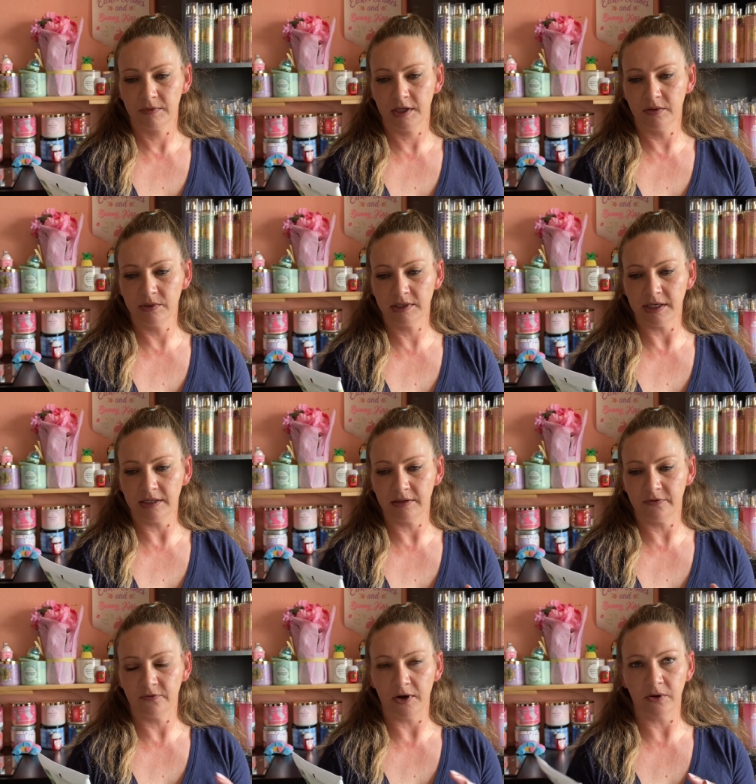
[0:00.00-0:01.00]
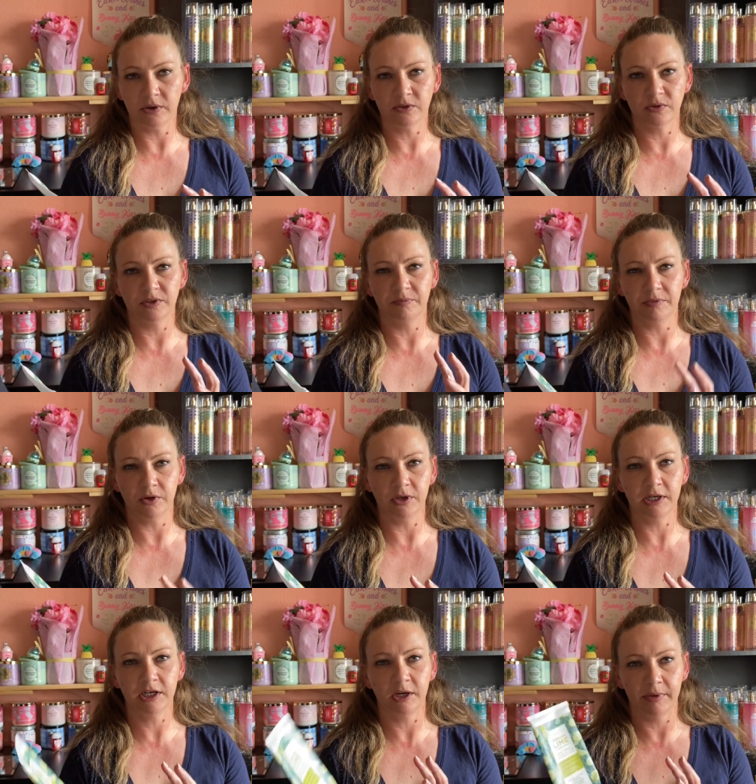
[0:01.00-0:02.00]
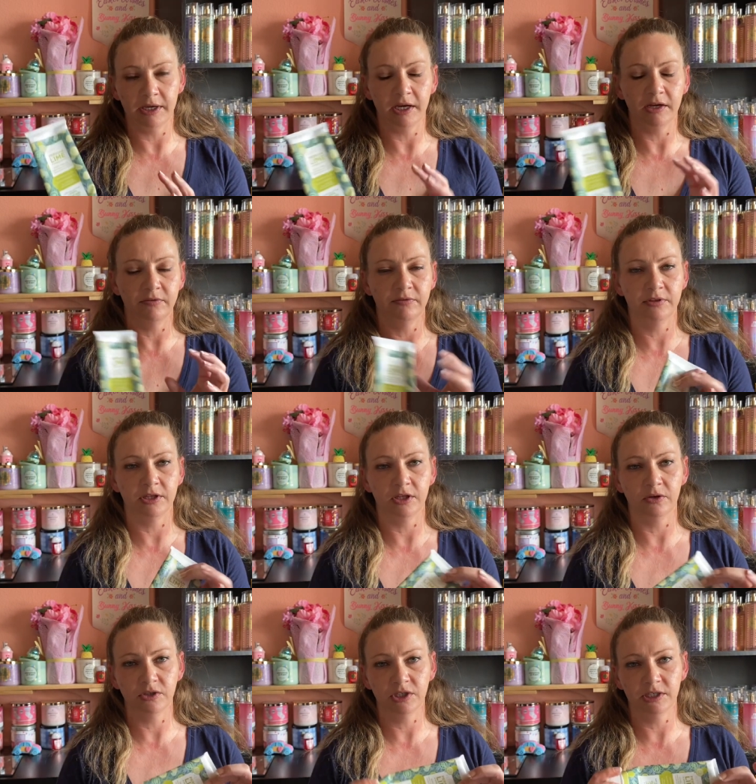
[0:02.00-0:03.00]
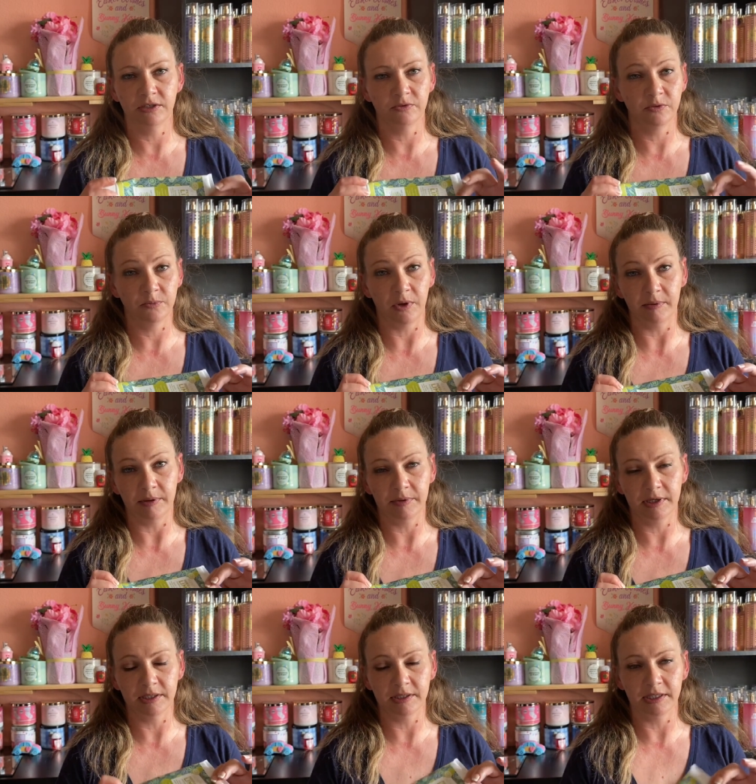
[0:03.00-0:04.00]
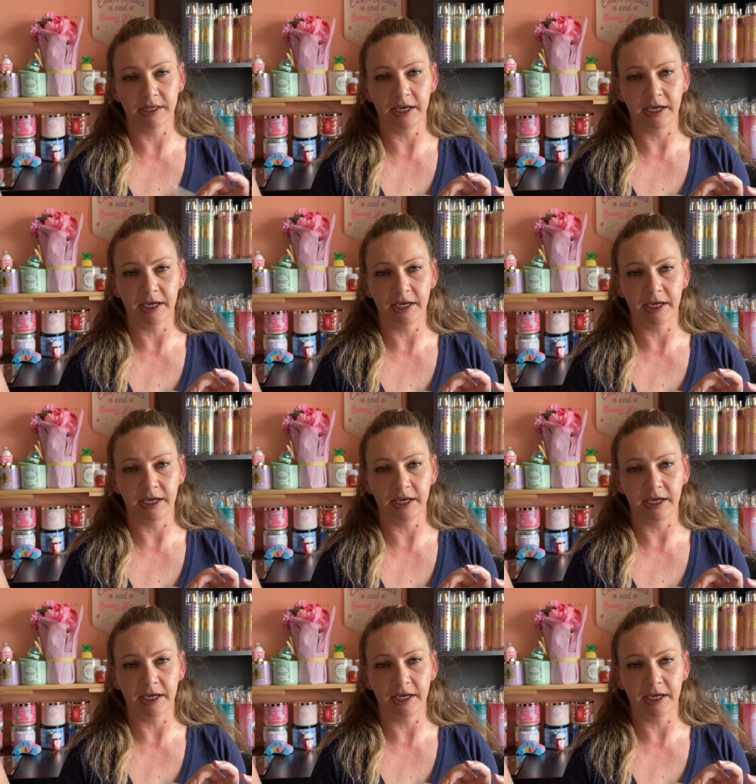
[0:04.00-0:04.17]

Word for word: it was like the fragrance was muted coming out of the lotion. It was probably because of the